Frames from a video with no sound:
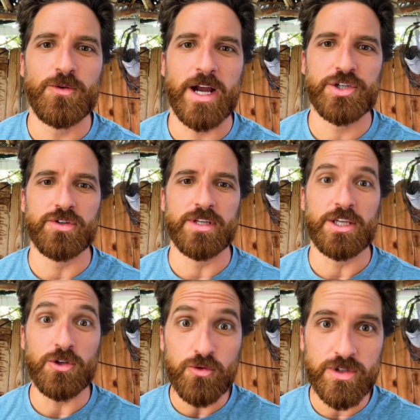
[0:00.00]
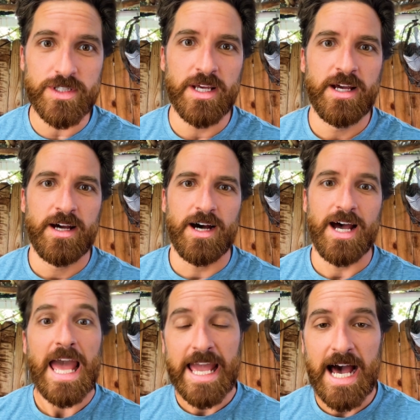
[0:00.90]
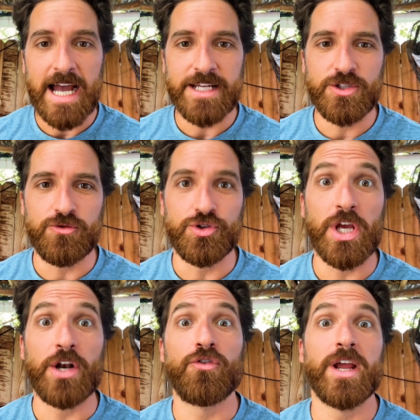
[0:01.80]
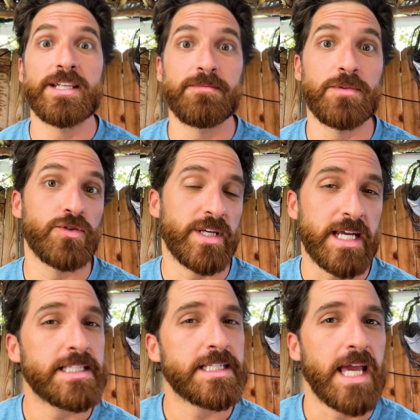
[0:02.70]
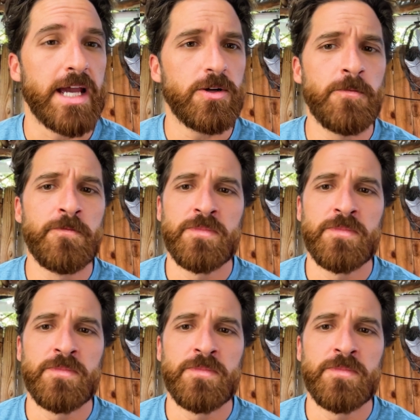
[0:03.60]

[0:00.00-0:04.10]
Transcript: to actually use AI to generate music at scale.